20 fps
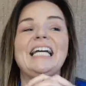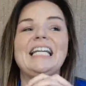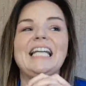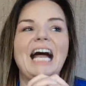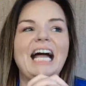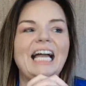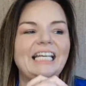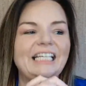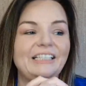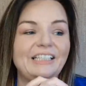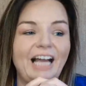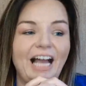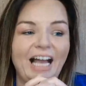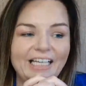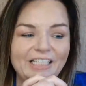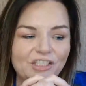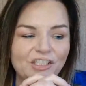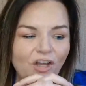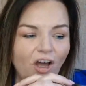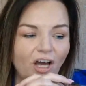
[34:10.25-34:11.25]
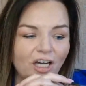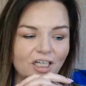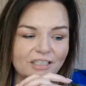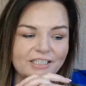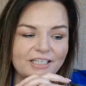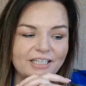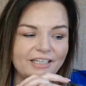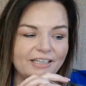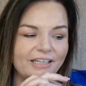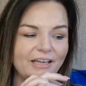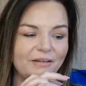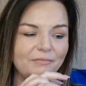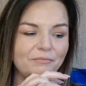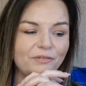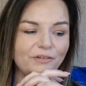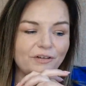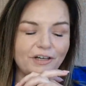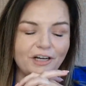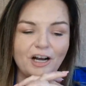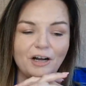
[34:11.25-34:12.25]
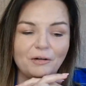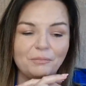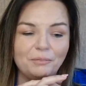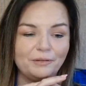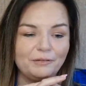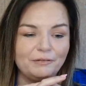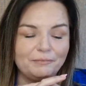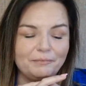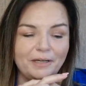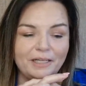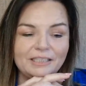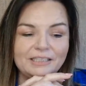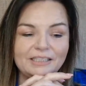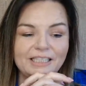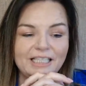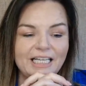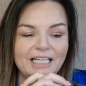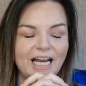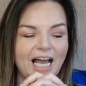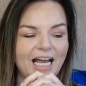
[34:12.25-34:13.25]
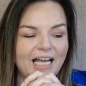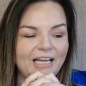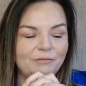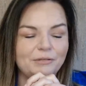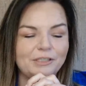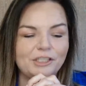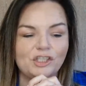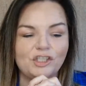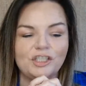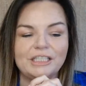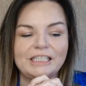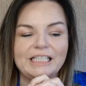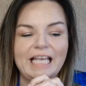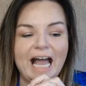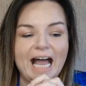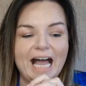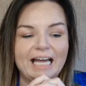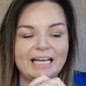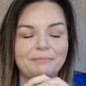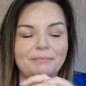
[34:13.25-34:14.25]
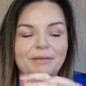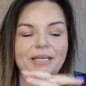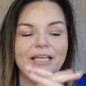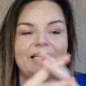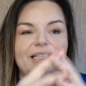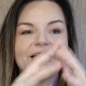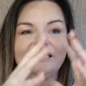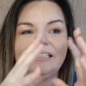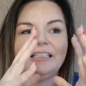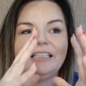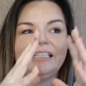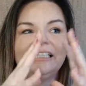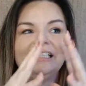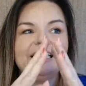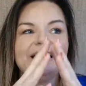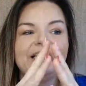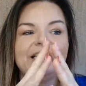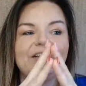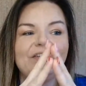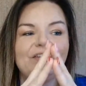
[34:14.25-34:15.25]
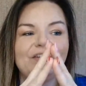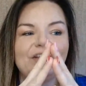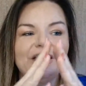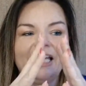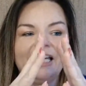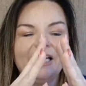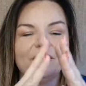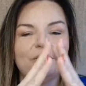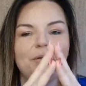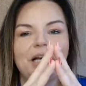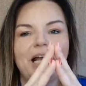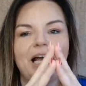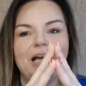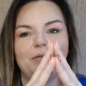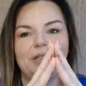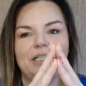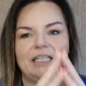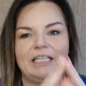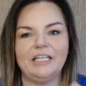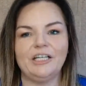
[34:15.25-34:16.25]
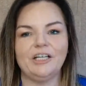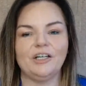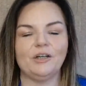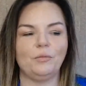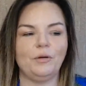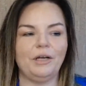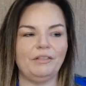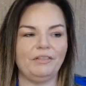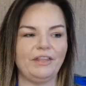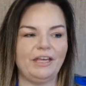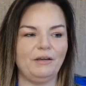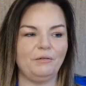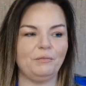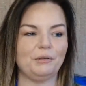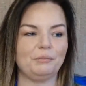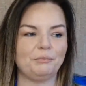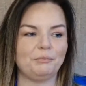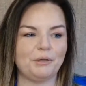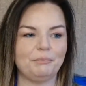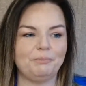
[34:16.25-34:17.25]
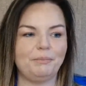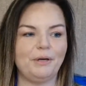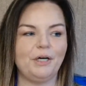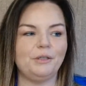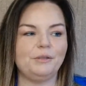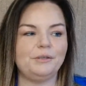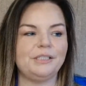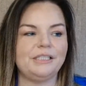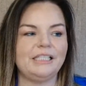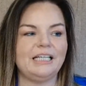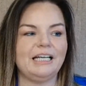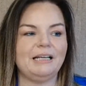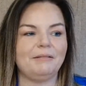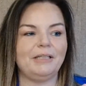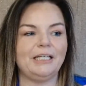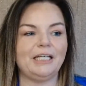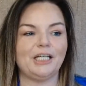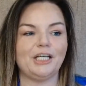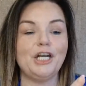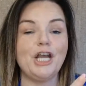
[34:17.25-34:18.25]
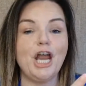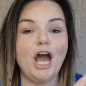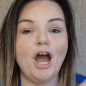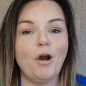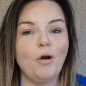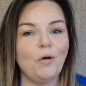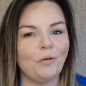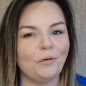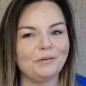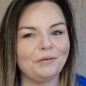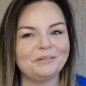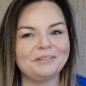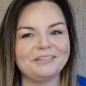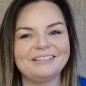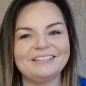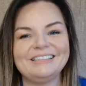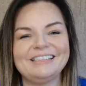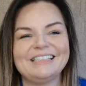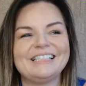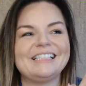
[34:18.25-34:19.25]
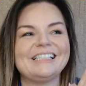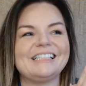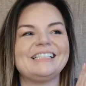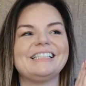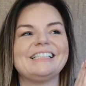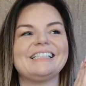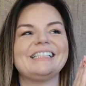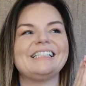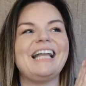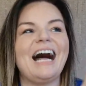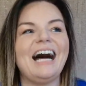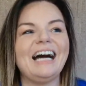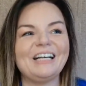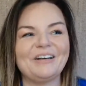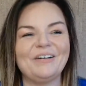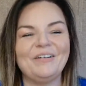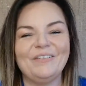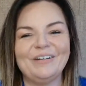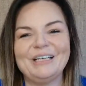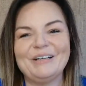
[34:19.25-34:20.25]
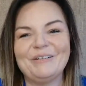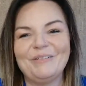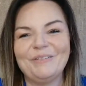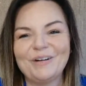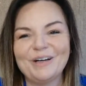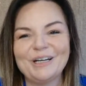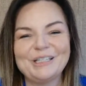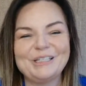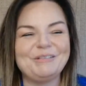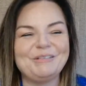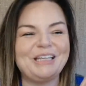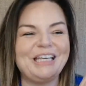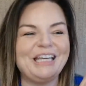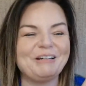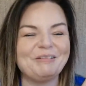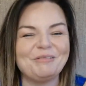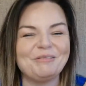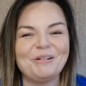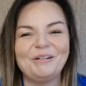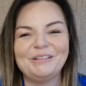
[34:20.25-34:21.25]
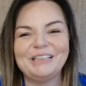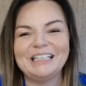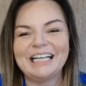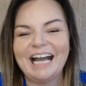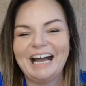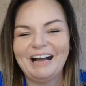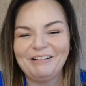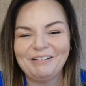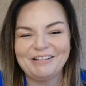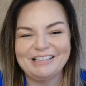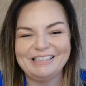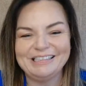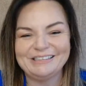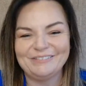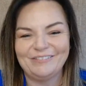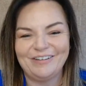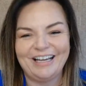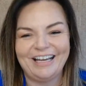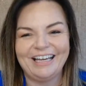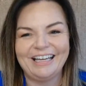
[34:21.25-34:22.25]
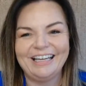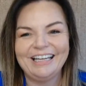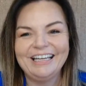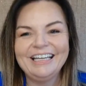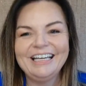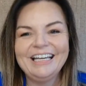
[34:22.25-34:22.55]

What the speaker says: and I talked to them for a couple of months and I was just adamant. Like, when I would hear what they were proposing, I'm like, no, this is not going to work. You can't roll it out this way.